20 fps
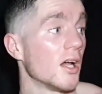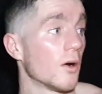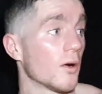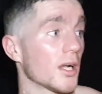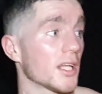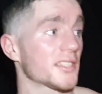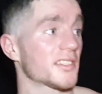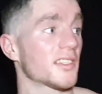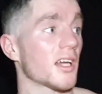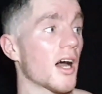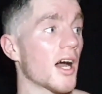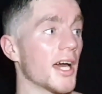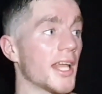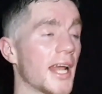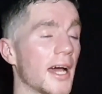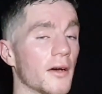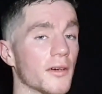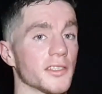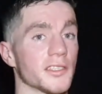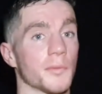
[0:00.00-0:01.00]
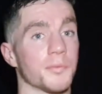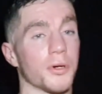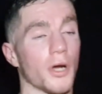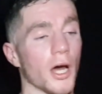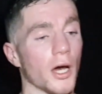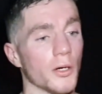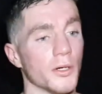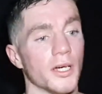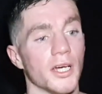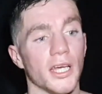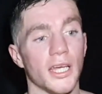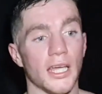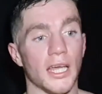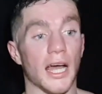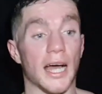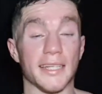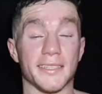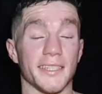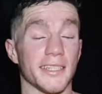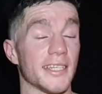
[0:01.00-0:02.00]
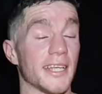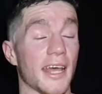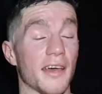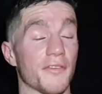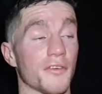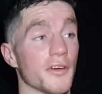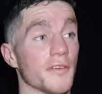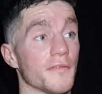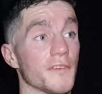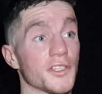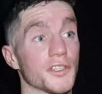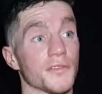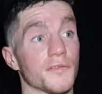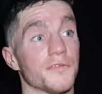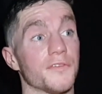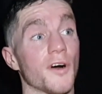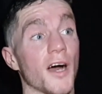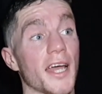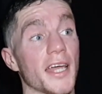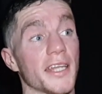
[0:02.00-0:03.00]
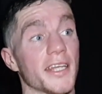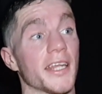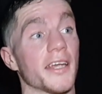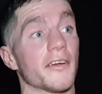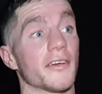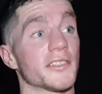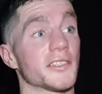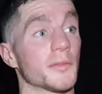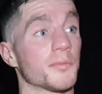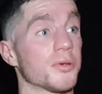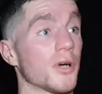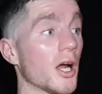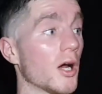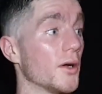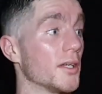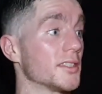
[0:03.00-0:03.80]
When I started out as a pro, I didn't ever envision fighting here as a pro,